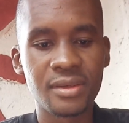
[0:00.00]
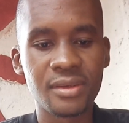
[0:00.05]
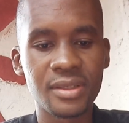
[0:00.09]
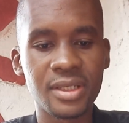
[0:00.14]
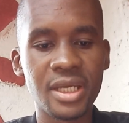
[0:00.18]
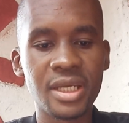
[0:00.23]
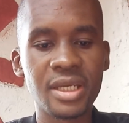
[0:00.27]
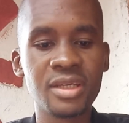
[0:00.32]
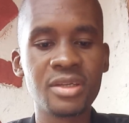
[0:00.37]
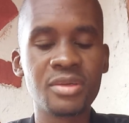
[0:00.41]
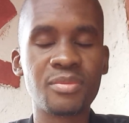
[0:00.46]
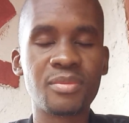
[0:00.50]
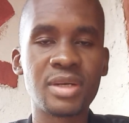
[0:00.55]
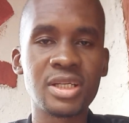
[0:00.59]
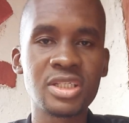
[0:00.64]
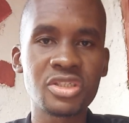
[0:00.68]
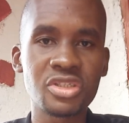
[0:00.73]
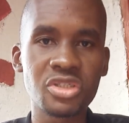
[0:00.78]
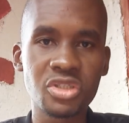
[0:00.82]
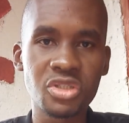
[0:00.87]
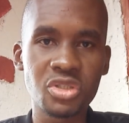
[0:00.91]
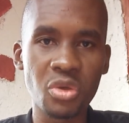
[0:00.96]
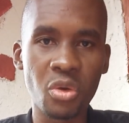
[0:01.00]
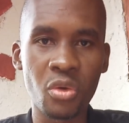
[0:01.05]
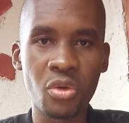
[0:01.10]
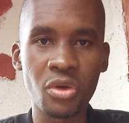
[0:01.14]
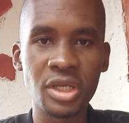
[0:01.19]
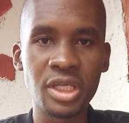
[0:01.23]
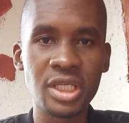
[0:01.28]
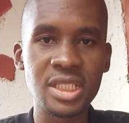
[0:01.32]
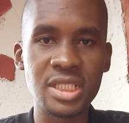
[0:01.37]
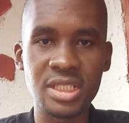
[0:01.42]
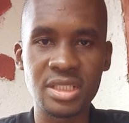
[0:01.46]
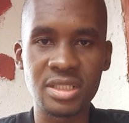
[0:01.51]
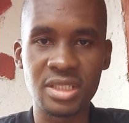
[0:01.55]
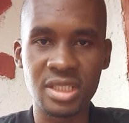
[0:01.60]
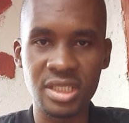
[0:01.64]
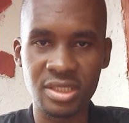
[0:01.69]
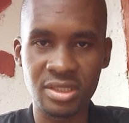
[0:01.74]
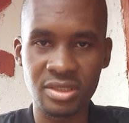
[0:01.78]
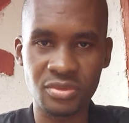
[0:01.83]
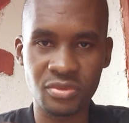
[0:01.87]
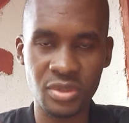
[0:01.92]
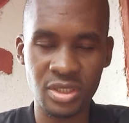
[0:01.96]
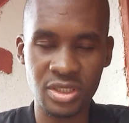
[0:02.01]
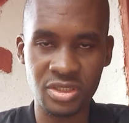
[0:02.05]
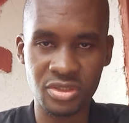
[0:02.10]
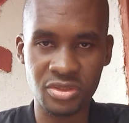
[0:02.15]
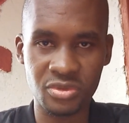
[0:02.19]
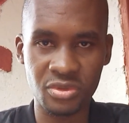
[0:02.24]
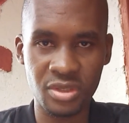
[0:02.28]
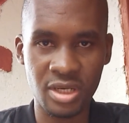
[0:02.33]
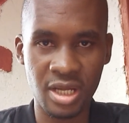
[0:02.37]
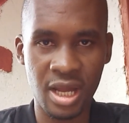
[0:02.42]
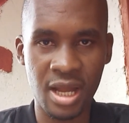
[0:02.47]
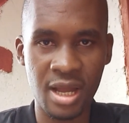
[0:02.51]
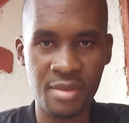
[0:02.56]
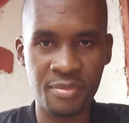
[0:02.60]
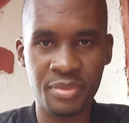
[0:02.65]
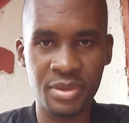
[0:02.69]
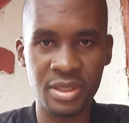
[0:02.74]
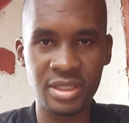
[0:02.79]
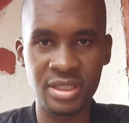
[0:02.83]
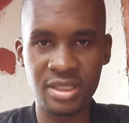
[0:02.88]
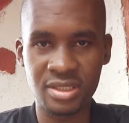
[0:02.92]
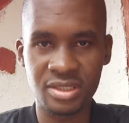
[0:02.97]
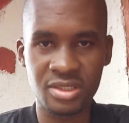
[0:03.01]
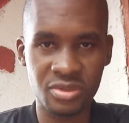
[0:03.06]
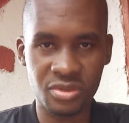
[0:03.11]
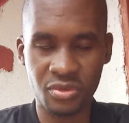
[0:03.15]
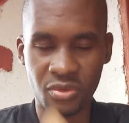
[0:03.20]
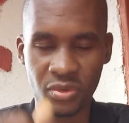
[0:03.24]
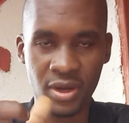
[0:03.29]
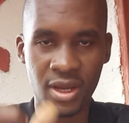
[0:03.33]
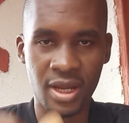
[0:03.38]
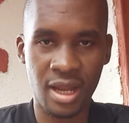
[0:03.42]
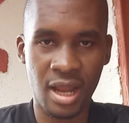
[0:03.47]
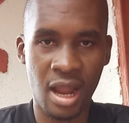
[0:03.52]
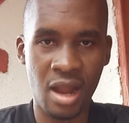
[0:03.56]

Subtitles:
Okay, you must show it. This is what is gonna happen. This is where